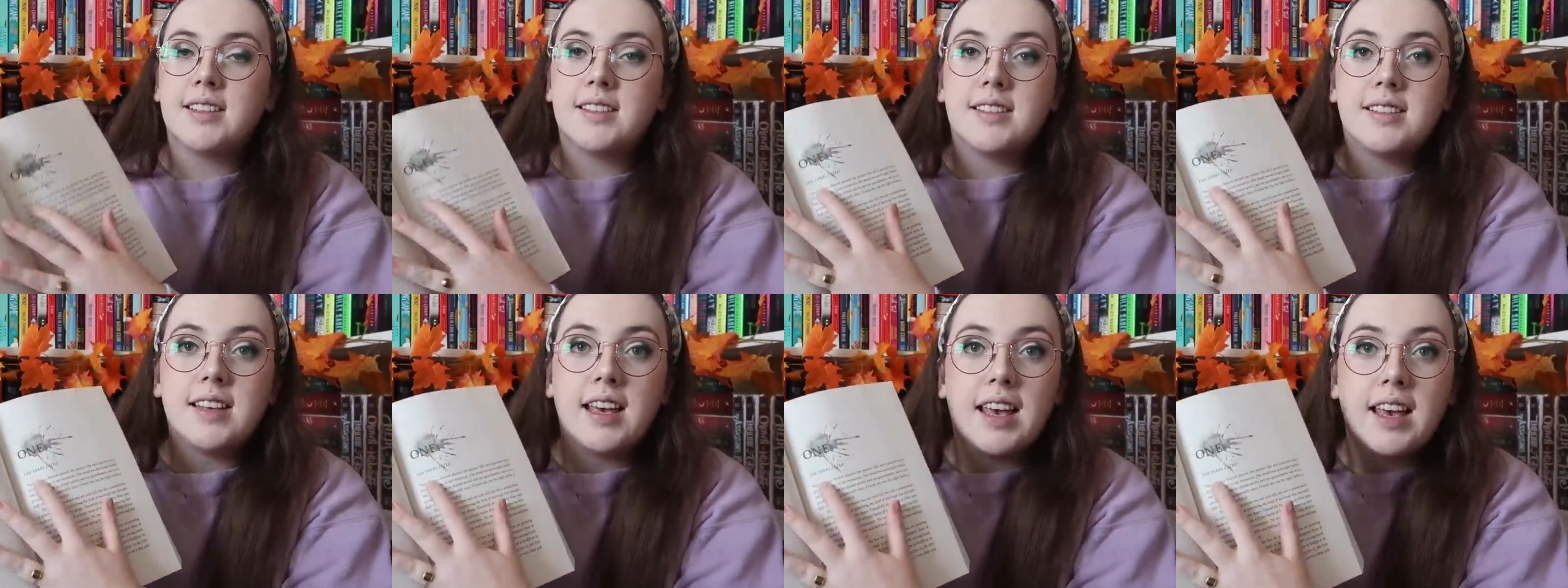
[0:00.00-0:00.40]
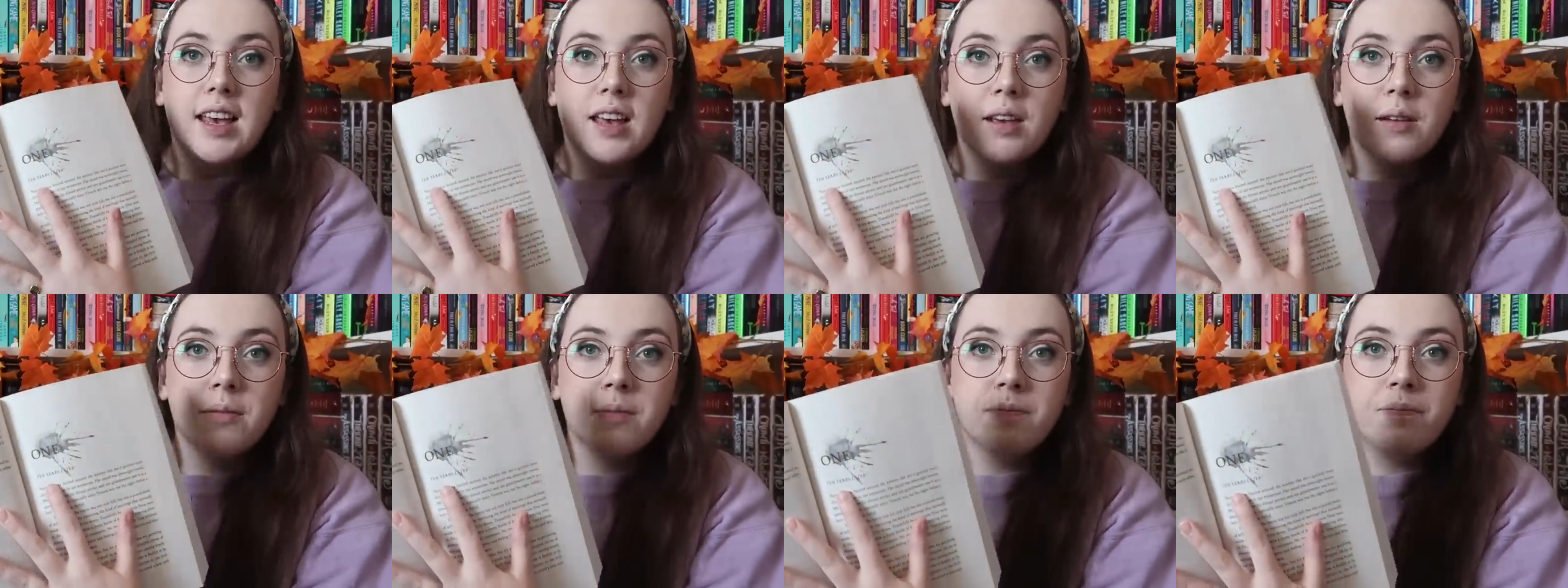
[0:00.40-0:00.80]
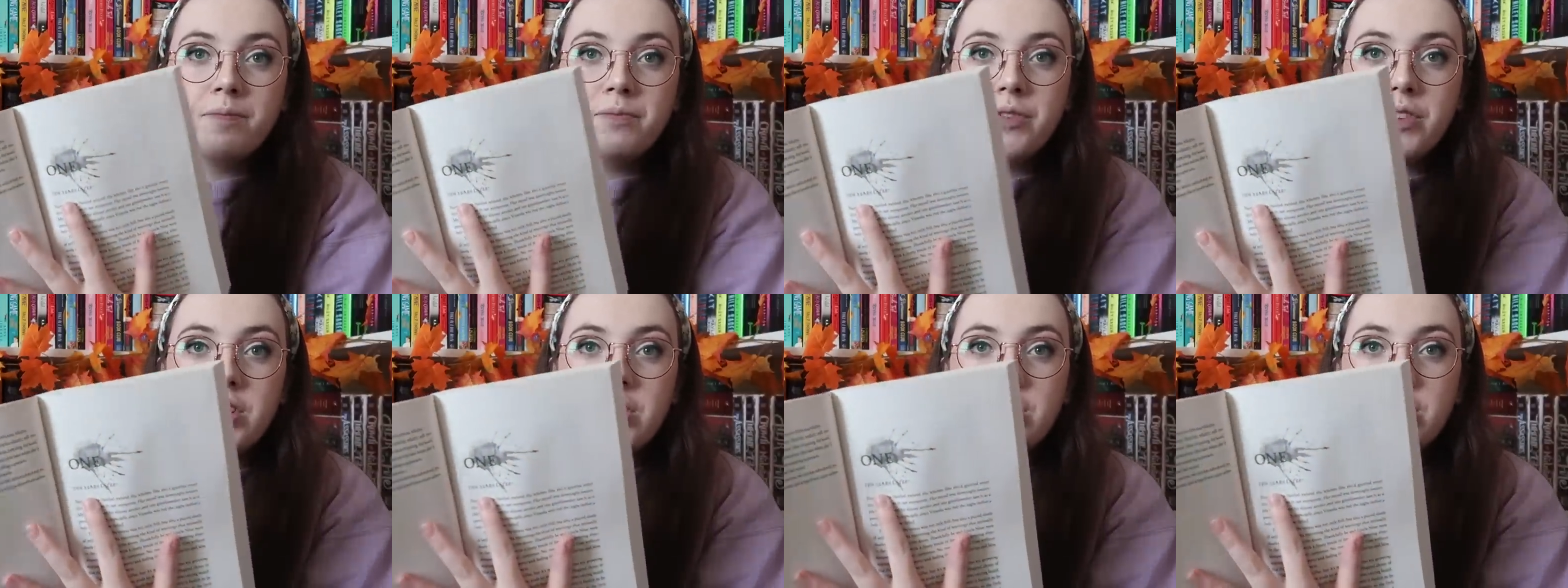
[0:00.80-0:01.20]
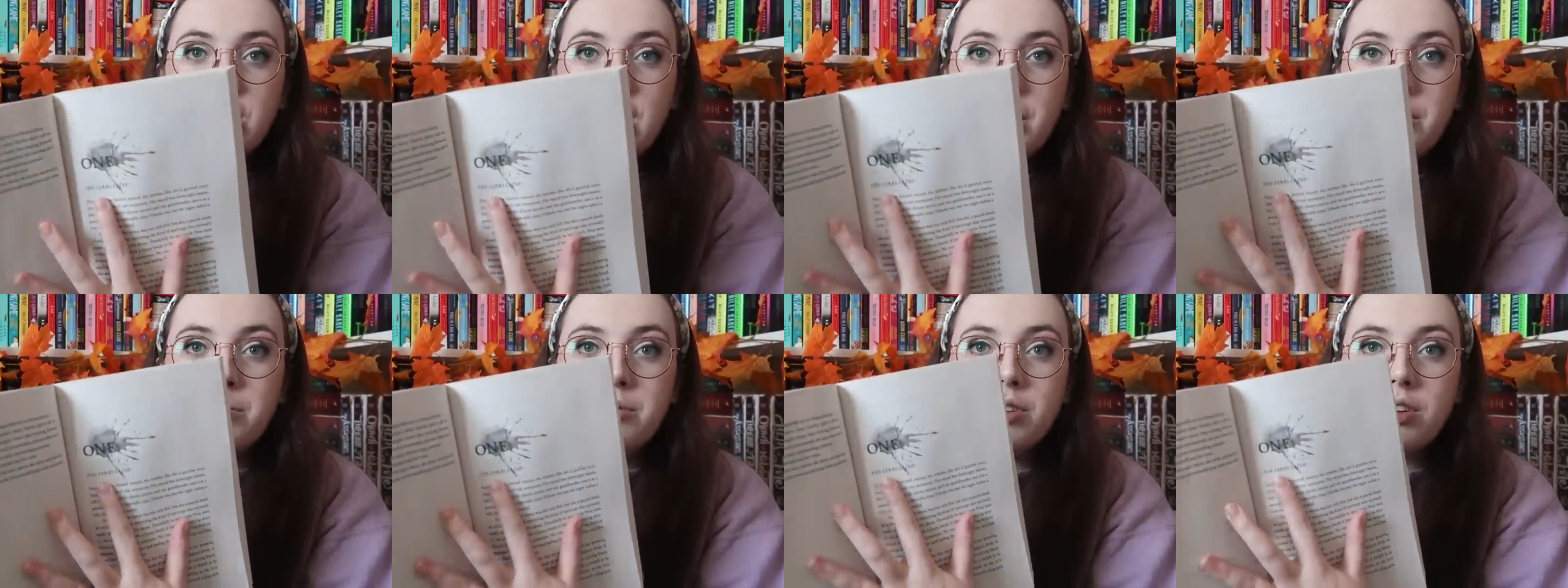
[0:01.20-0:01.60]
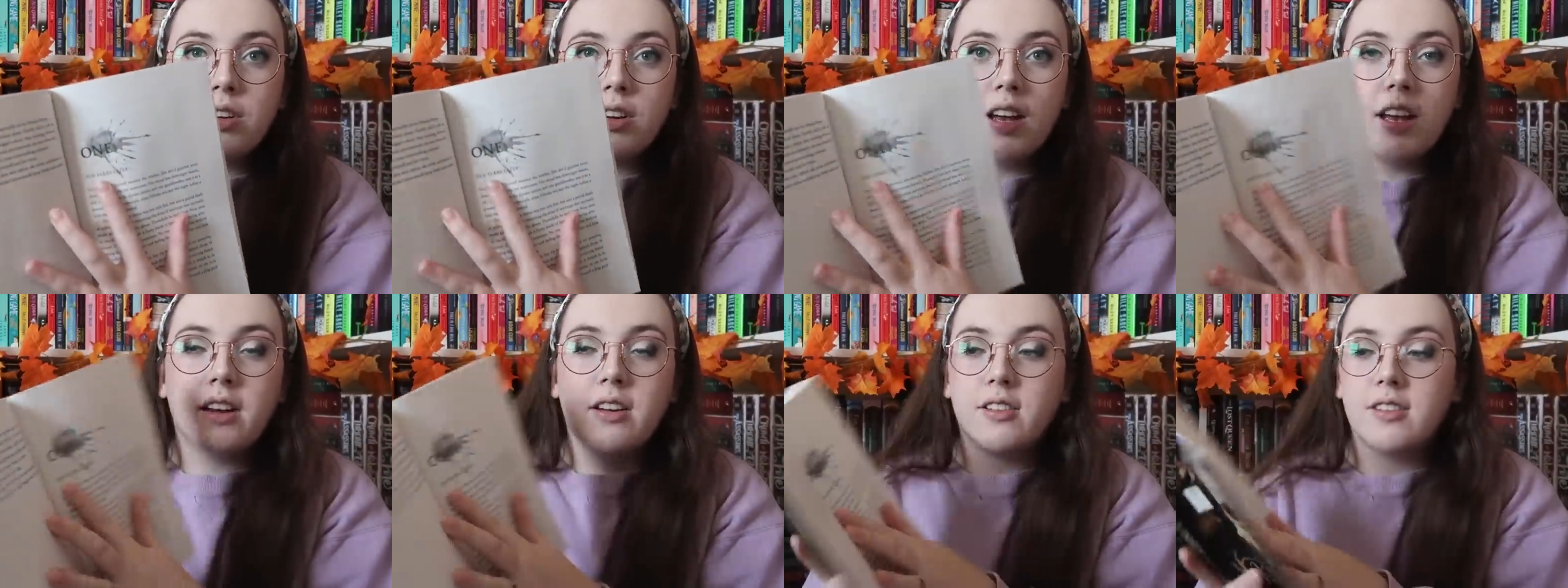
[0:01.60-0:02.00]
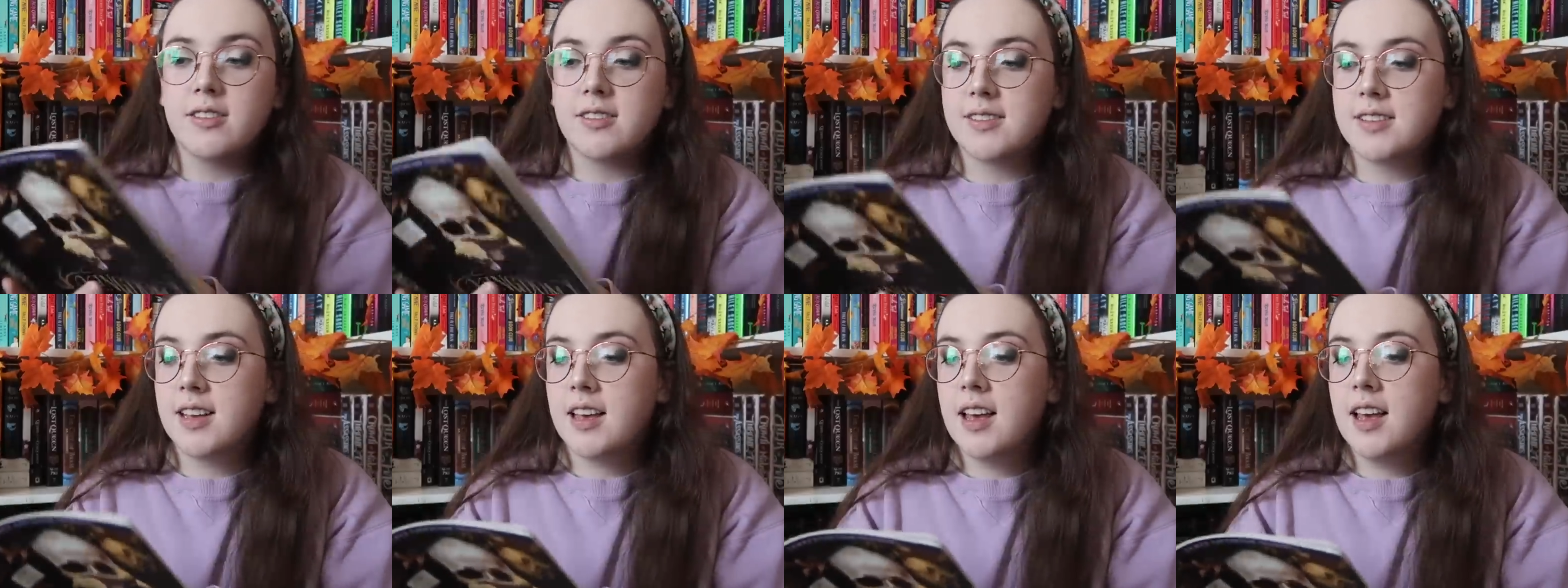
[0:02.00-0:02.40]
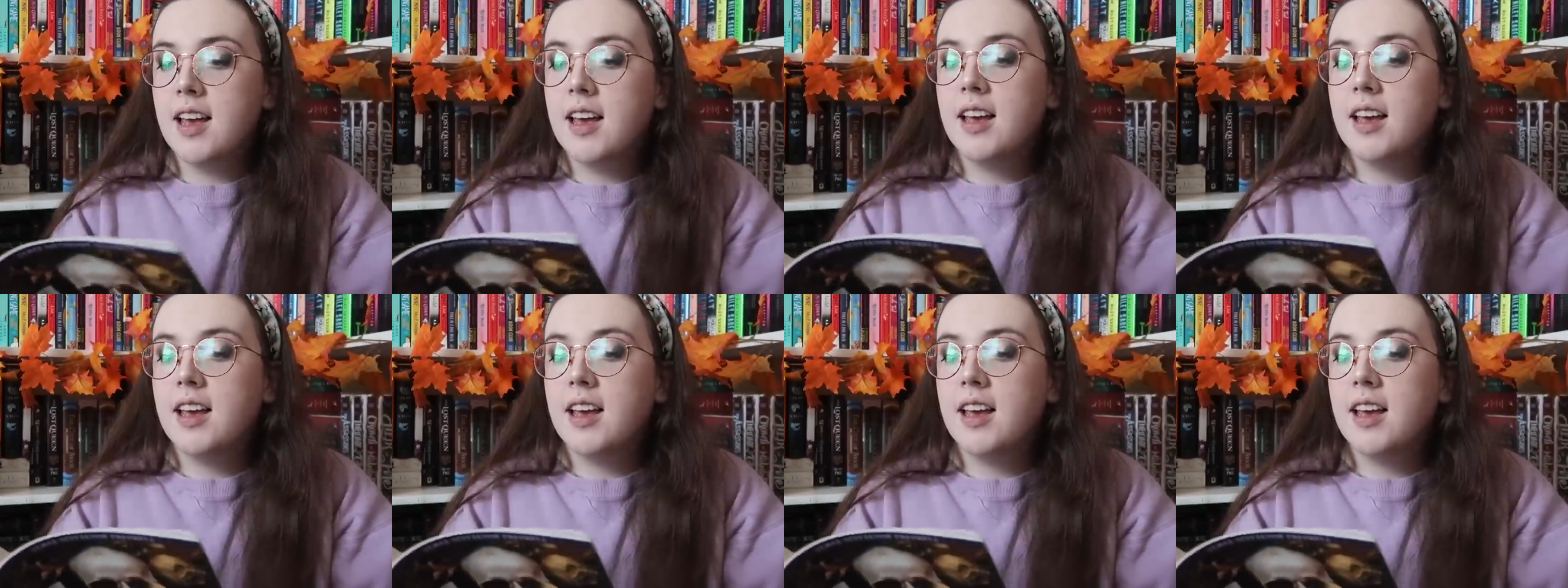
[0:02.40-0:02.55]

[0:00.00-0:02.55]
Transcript: same chapter headers